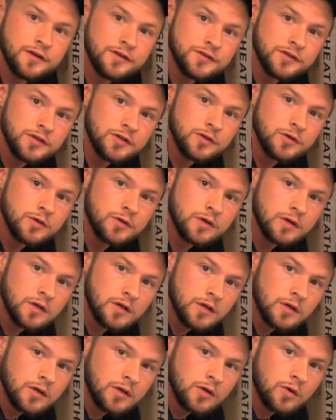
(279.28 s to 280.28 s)
do,
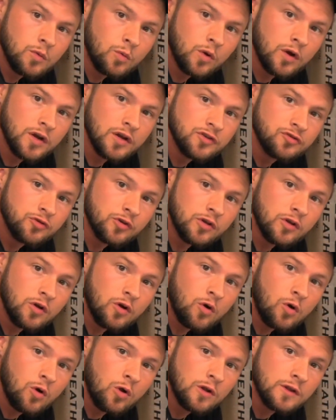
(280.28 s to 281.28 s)
we're gonna drill a
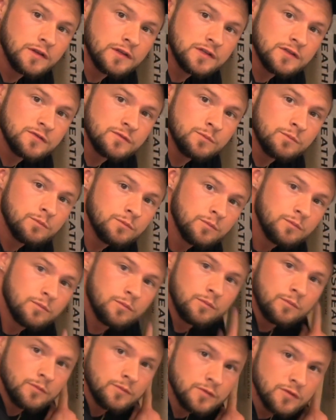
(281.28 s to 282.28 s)
hole in these
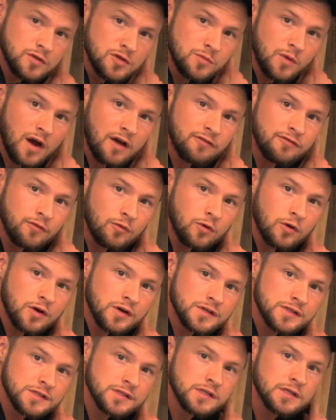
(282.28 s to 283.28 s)

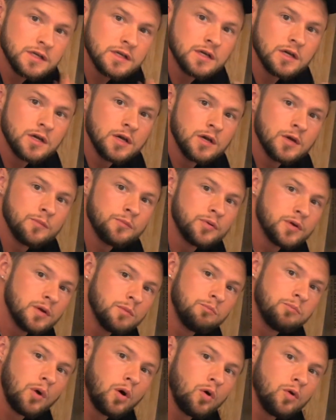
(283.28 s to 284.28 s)
2x4s, put a
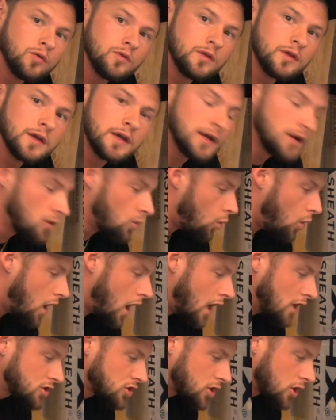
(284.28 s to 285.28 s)
bolt and a
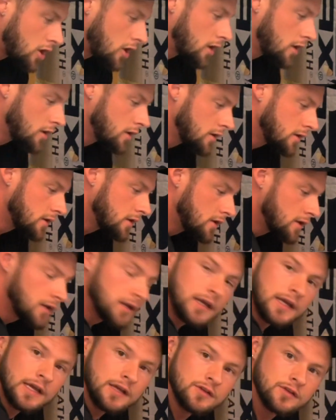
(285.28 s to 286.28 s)
washer
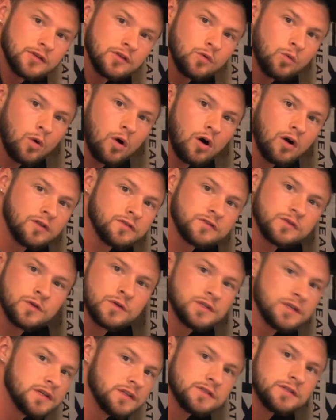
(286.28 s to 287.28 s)
into the wall so
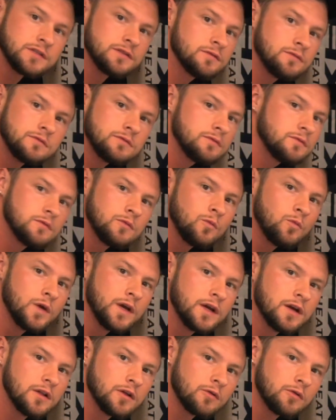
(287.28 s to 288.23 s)
it doesn't wiggle